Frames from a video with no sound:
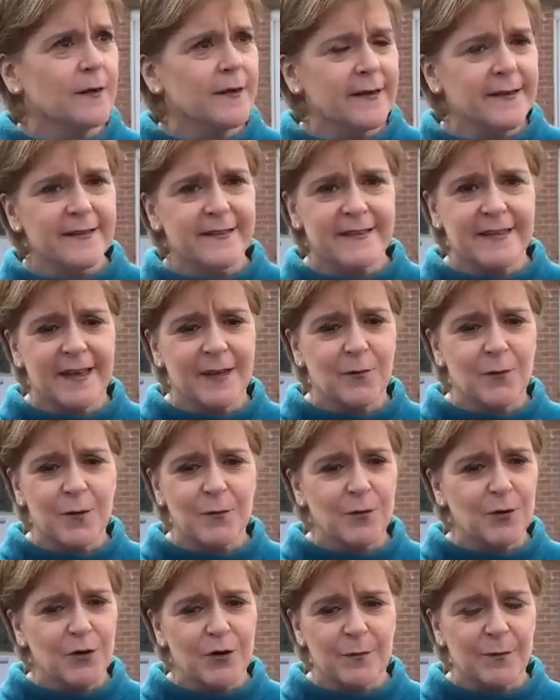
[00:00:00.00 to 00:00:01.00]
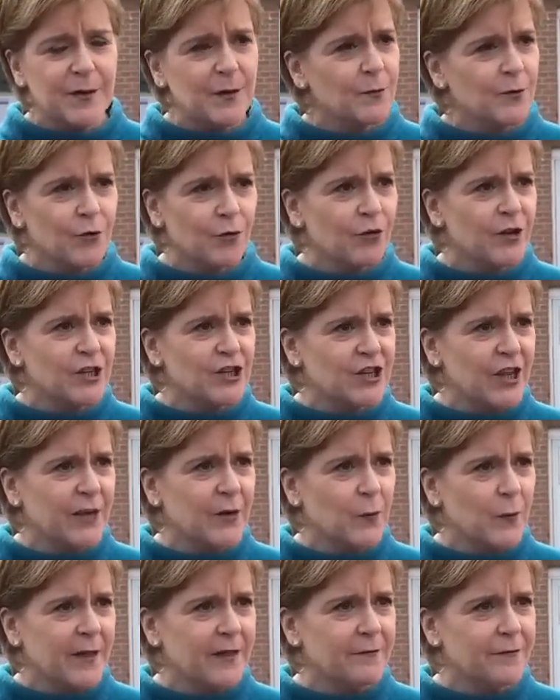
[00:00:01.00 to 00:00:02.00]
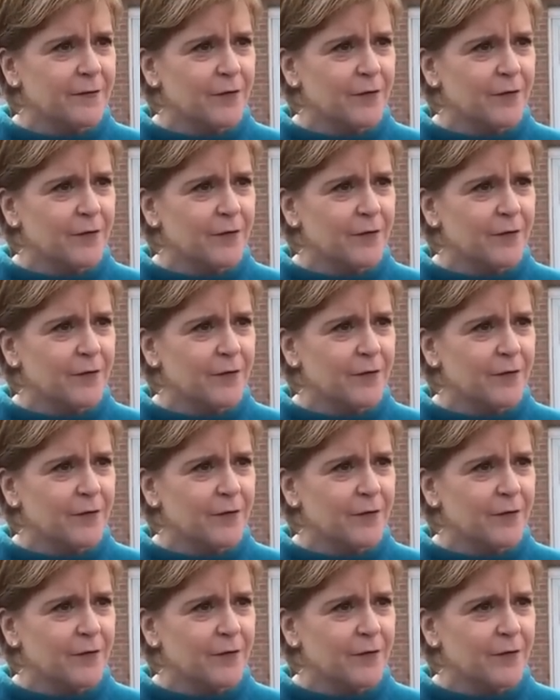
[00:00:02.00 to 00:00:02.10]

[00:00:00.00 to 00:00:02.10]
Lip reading: It's where we're going to be. We're not going to shy away